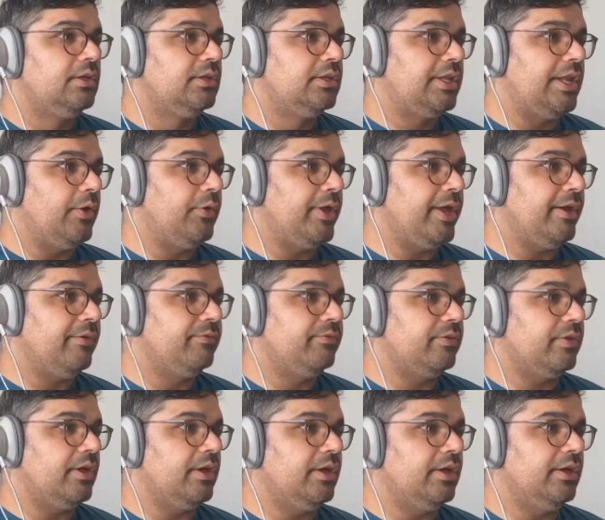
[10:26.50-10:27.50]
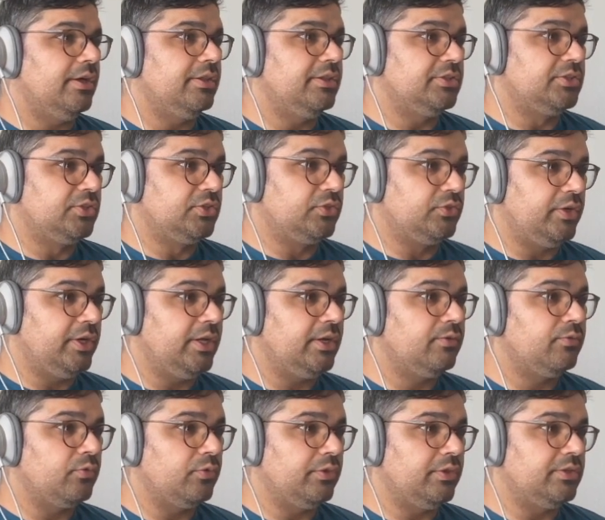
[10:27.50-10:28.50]
the string
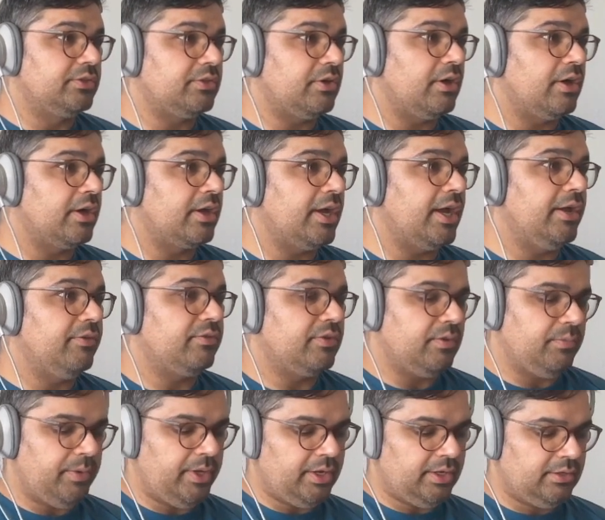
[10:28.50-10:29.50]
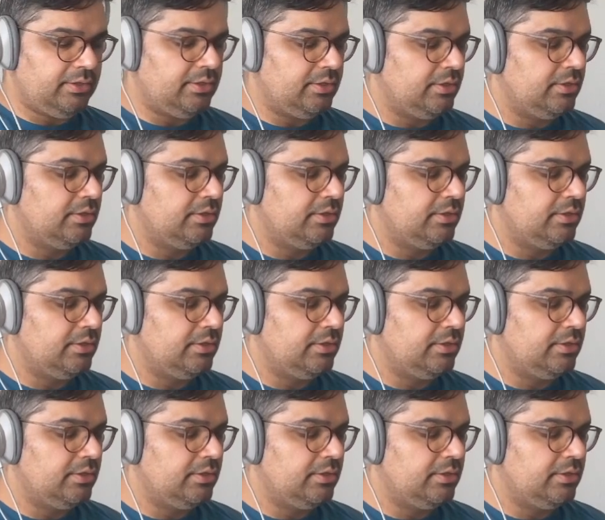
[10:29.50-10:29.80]
for this archive command.